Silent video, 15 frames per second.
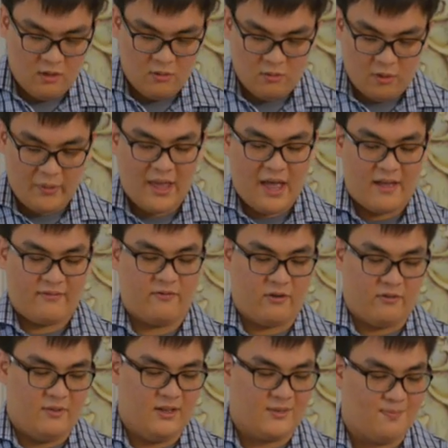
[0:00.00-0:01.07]
What we have in
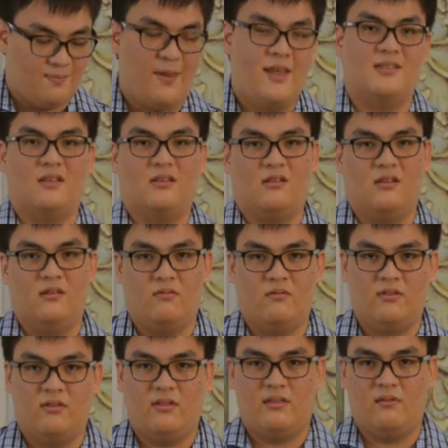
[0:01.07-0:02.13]
front of me is basically
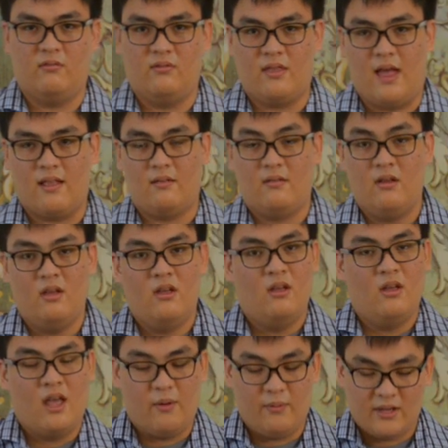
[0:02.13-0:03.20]
that,
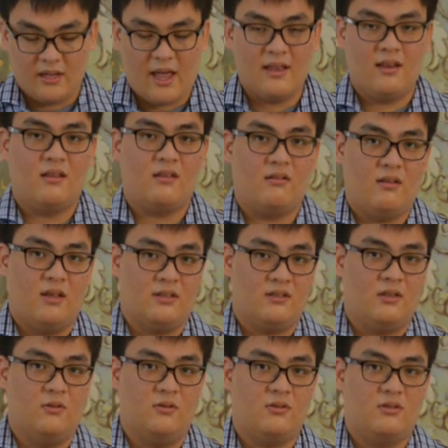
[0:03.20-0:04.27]
and we can edit
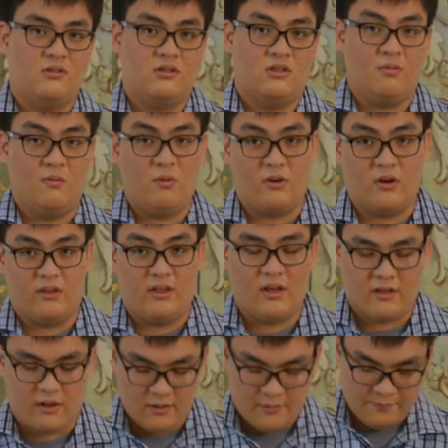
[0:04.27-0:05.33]
its use to be one or the
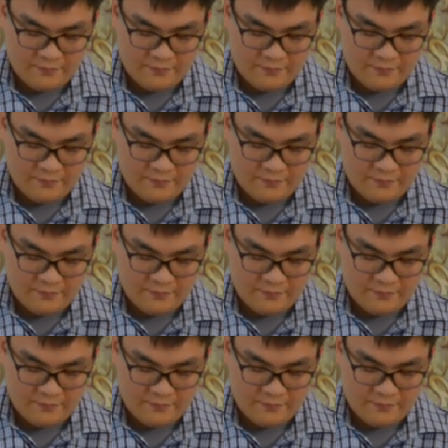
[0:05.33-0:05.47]
other.